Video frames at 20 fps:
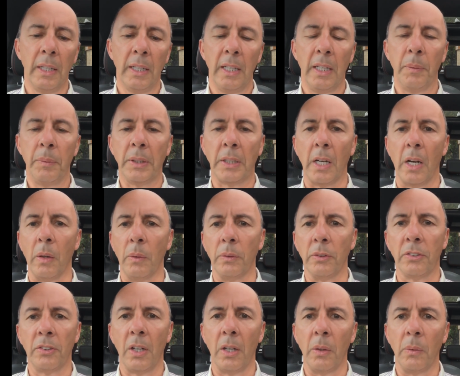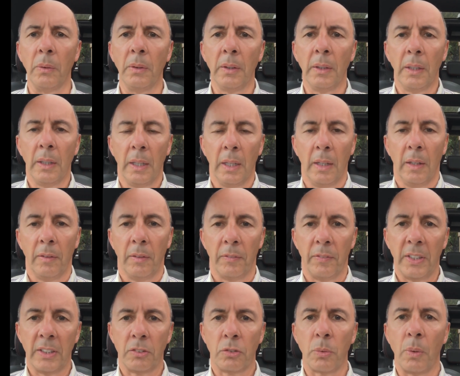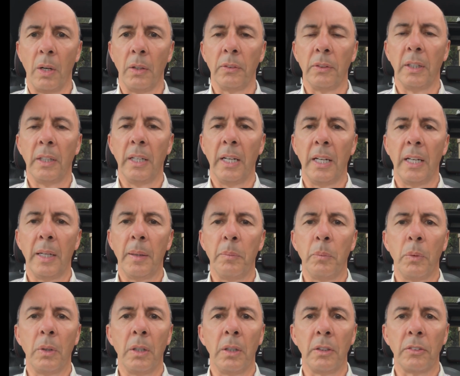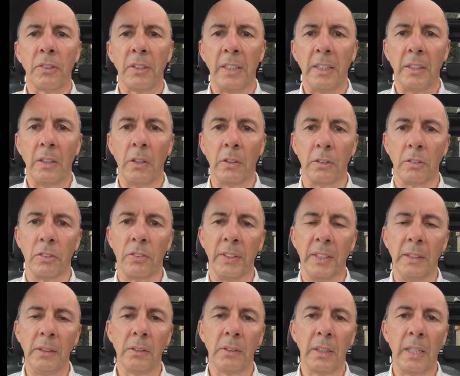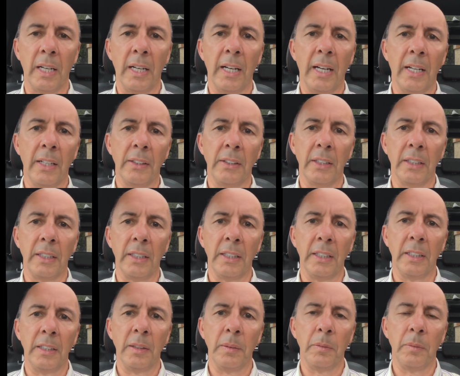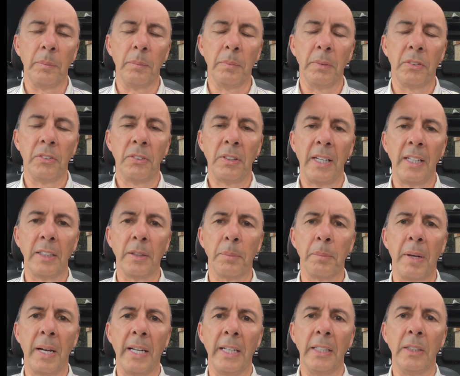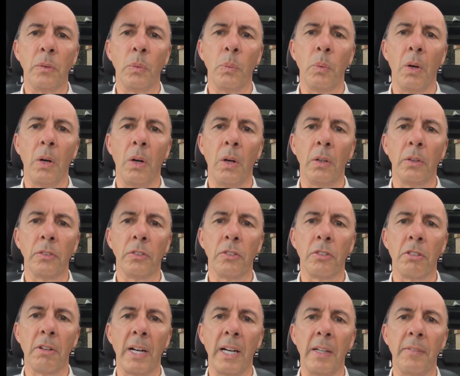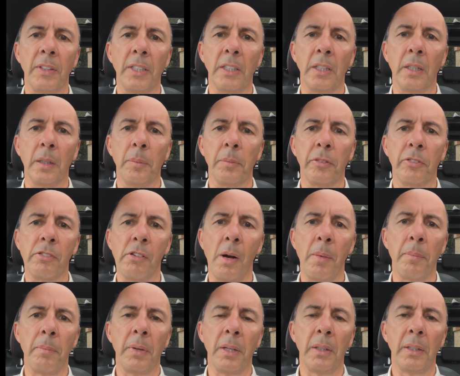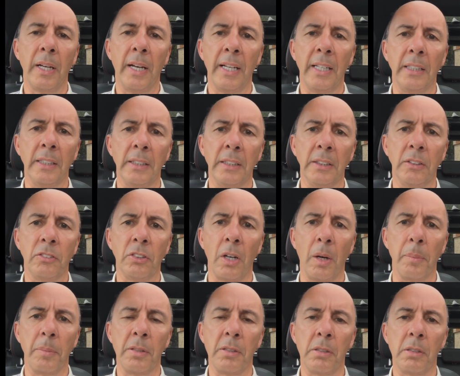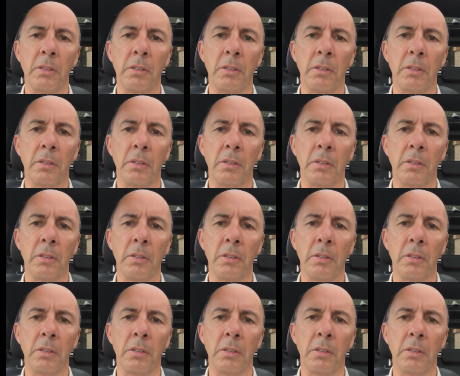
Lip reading: here we go. So, first one was in Huddersfield, and the mistake made was driving up from Ainley Top